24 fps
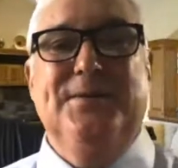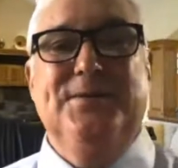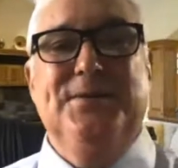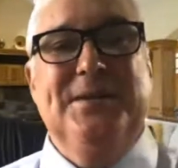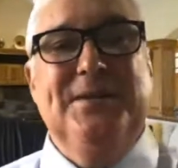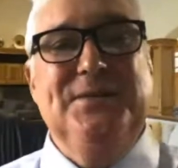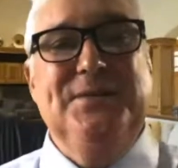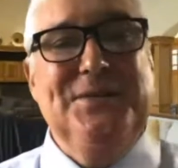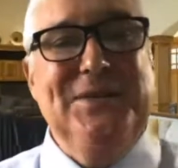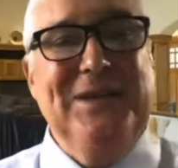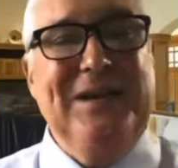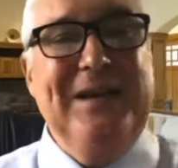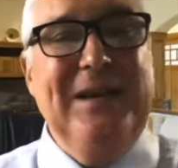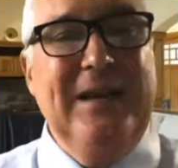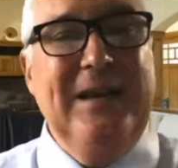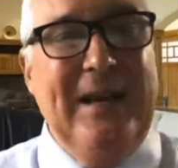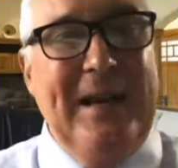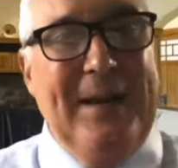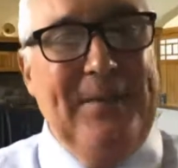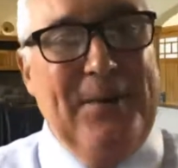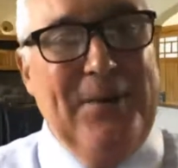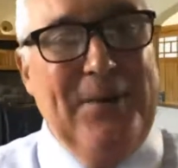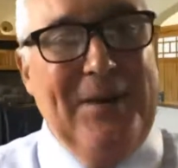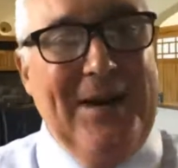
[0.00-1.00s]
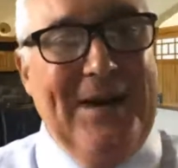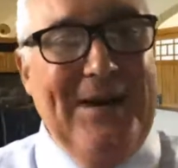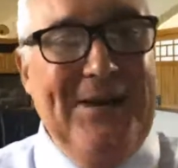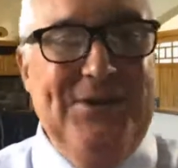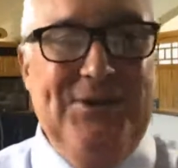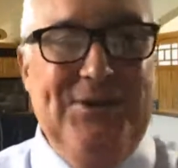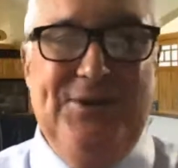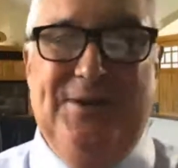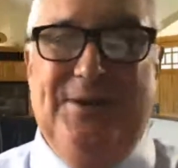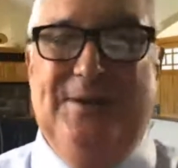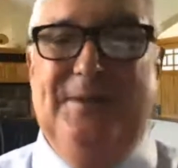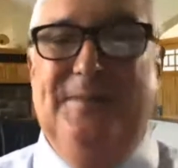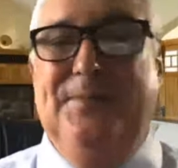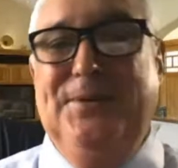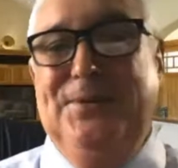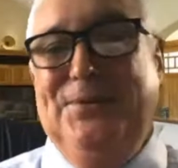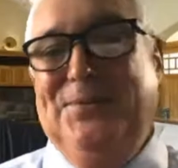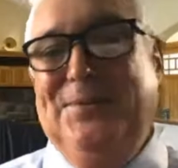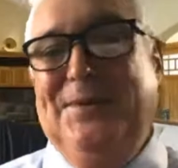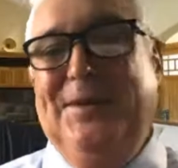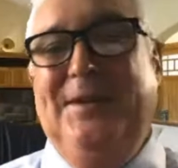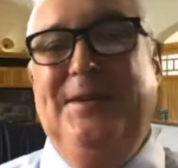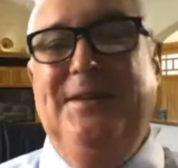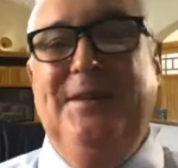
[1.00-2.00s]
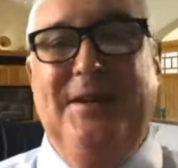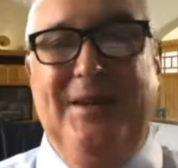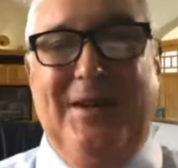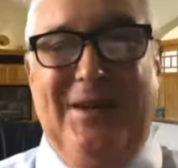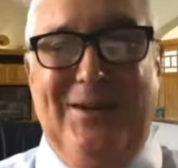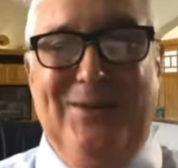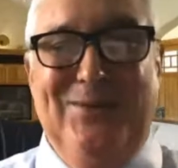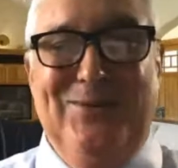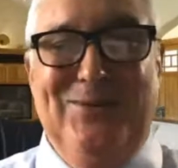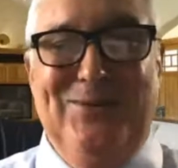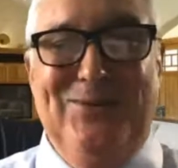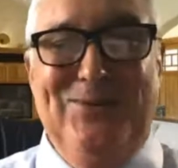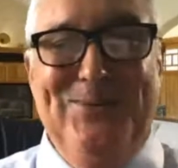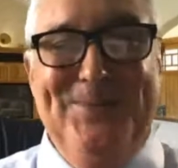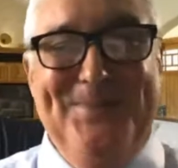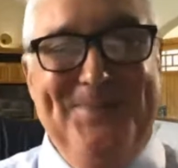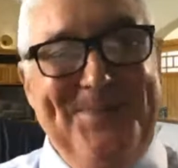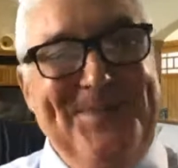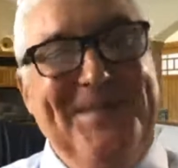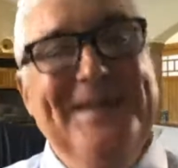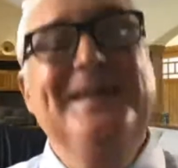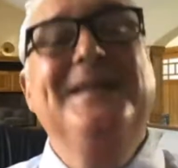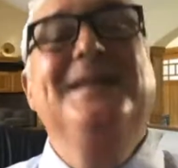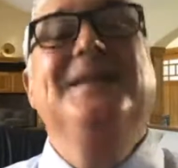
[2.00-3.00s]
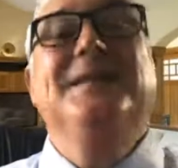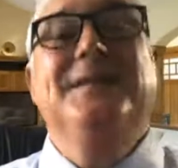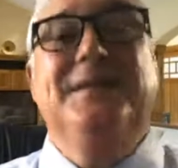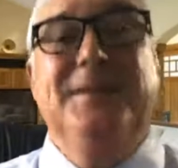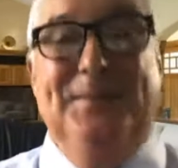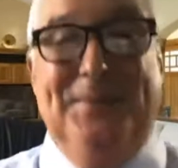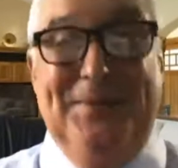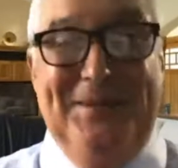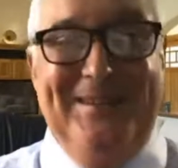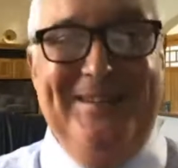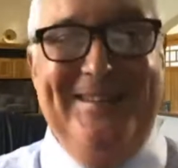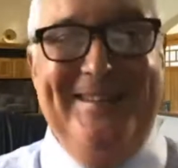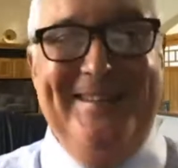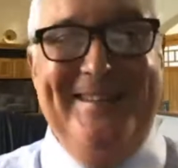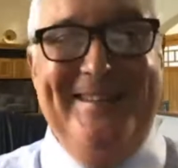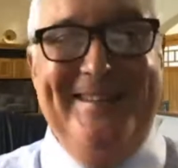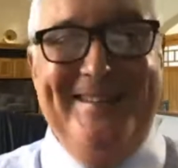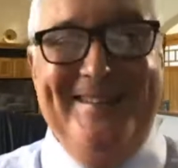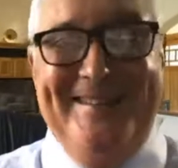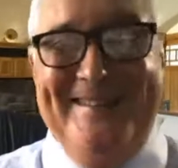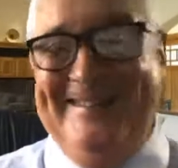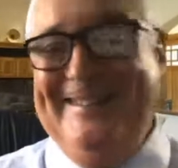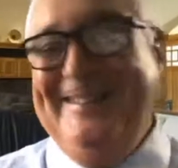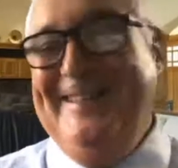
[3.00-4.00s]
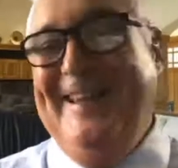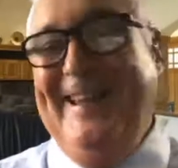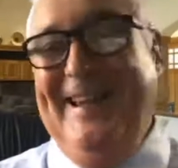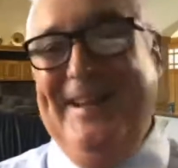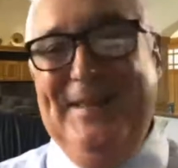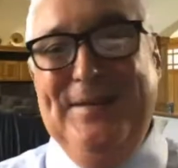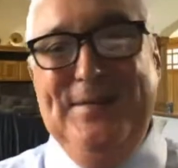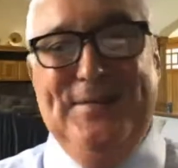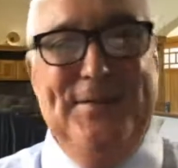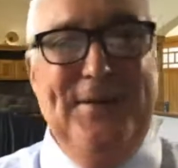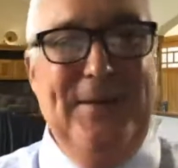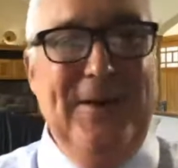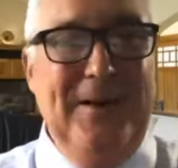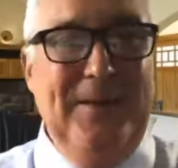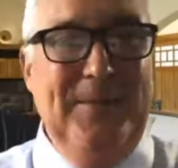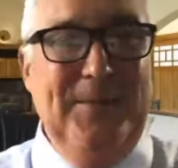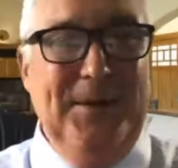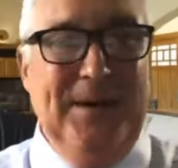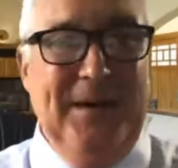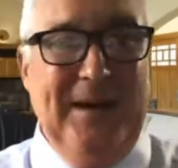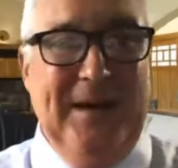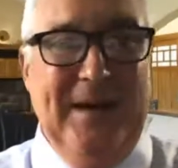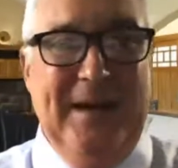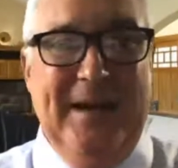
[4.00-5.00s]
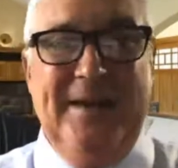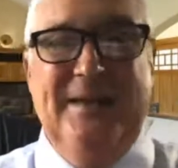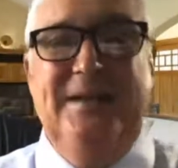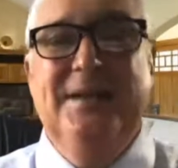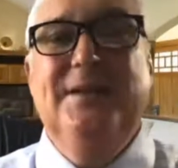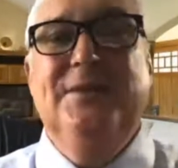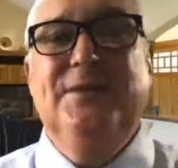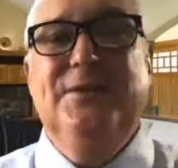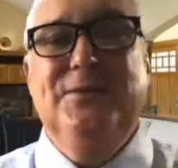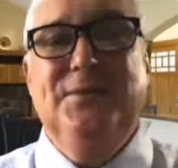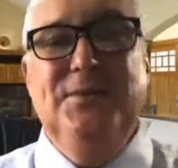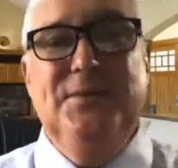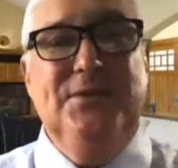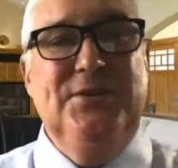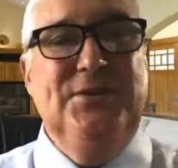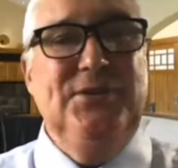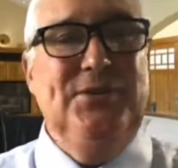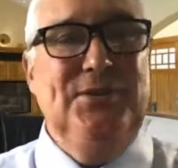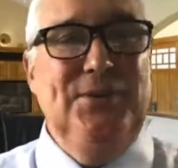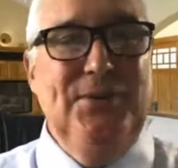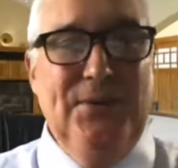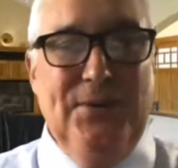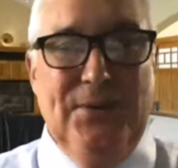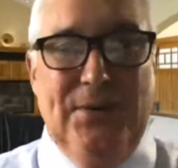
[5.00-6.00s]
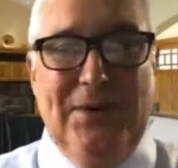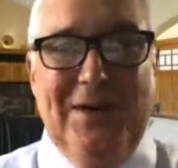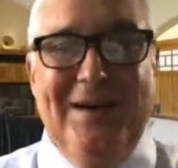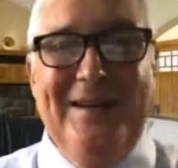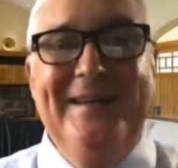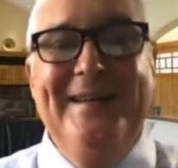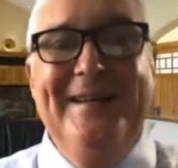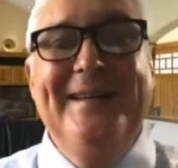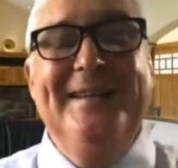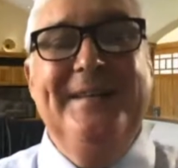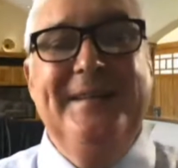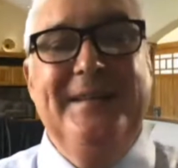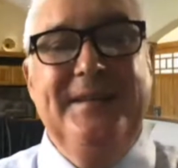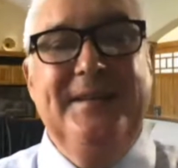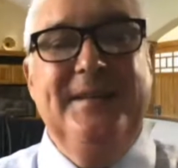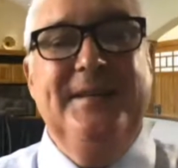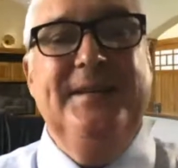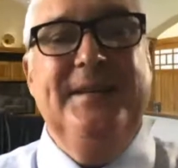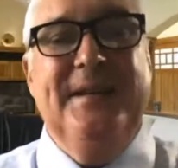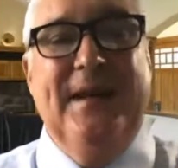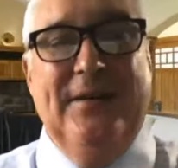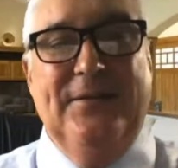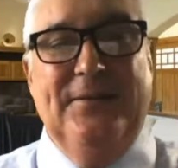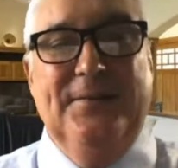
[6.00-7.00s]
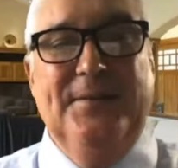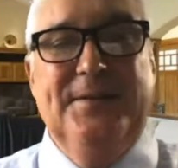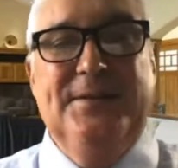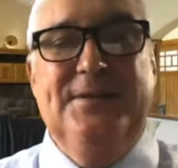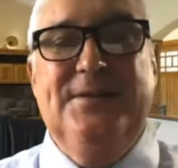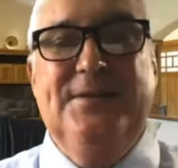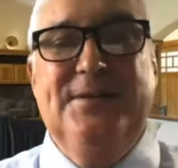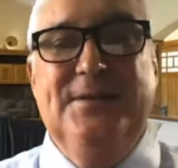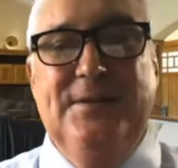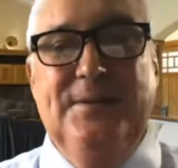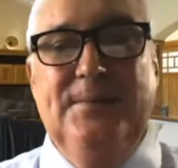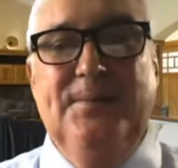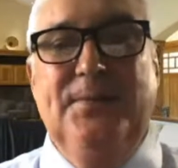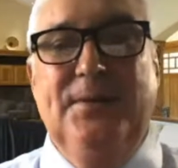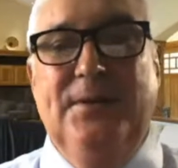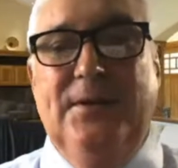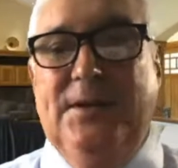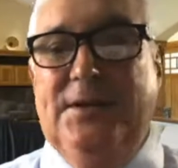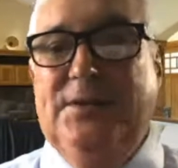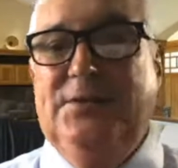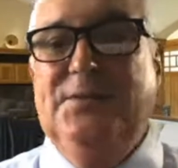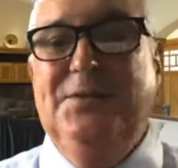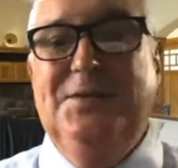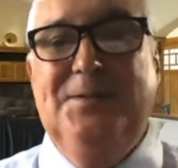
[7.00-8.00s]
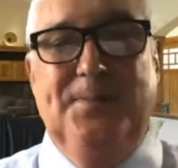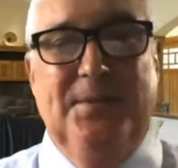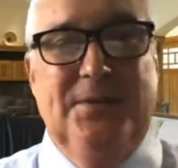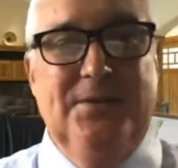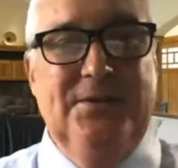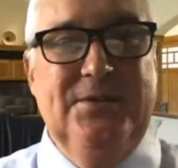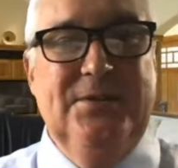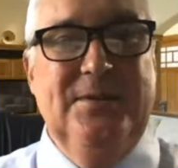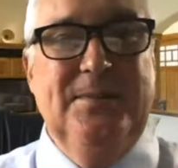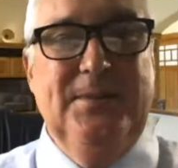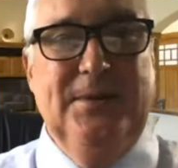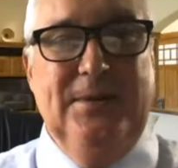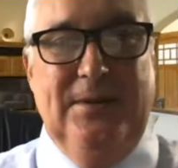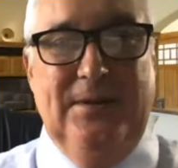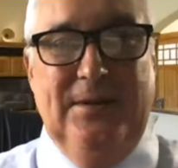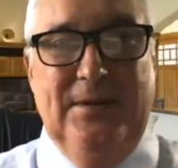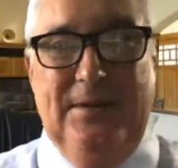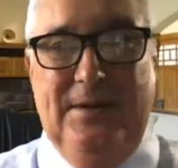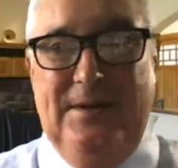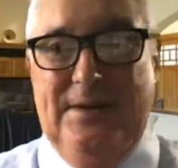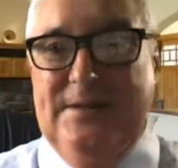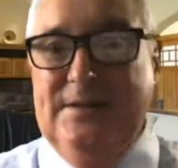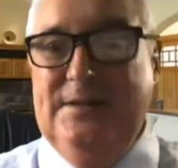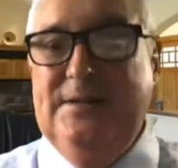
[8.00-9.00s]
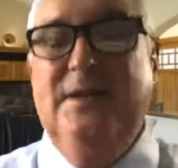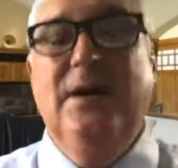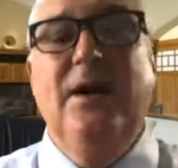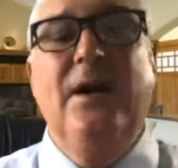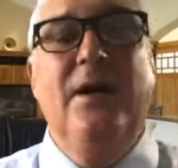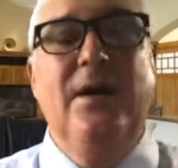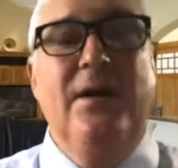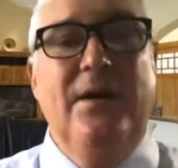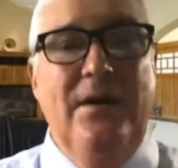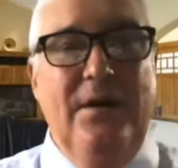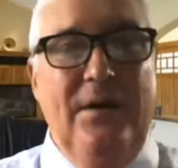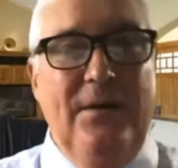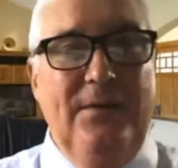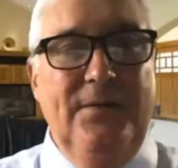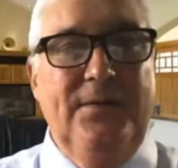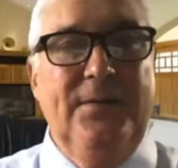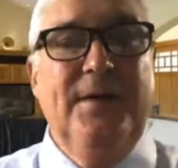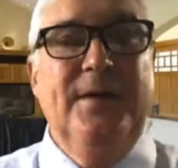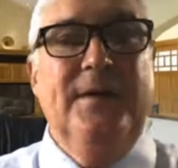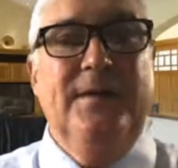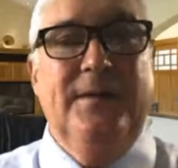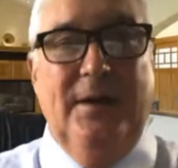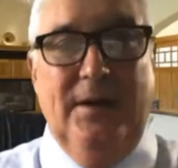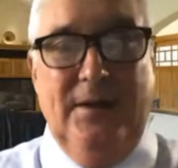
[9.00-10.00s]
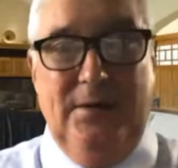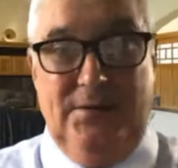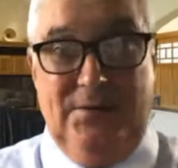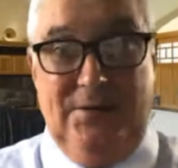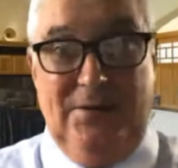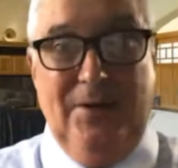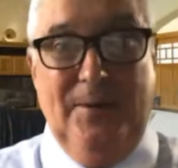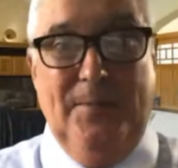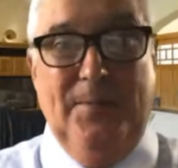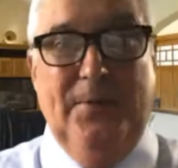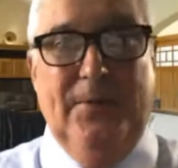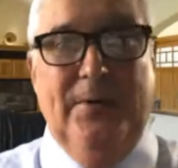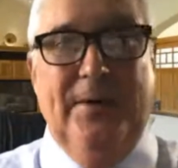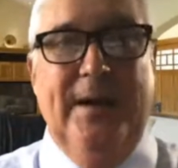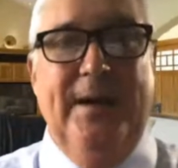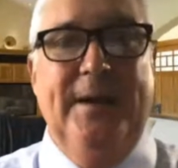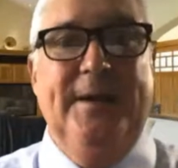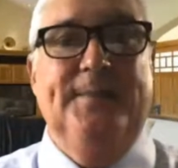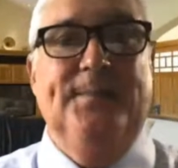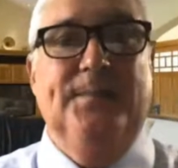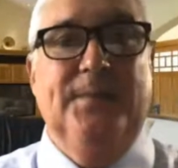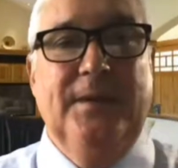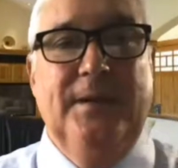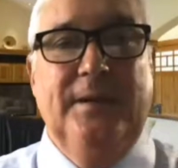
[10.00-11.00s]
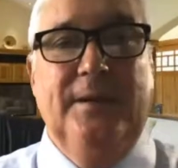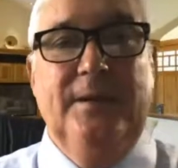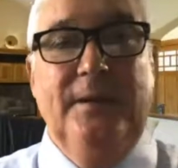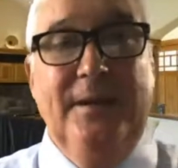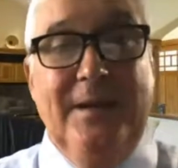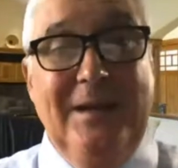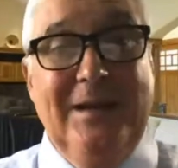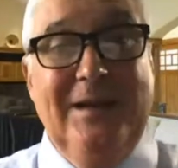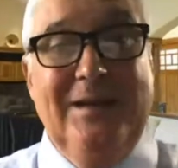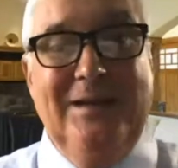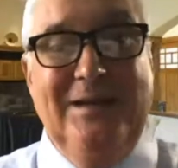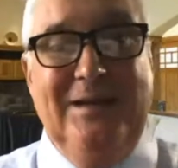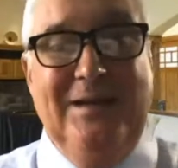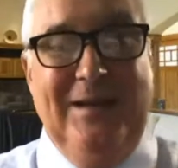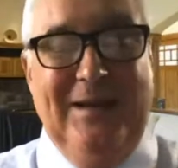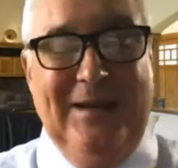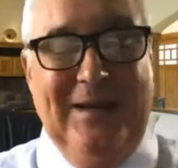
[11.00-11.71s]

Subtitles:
So it's a collaboration between the council, the police and the fire brigade to ensure that the governance and compliance responsibilities of those that operate legally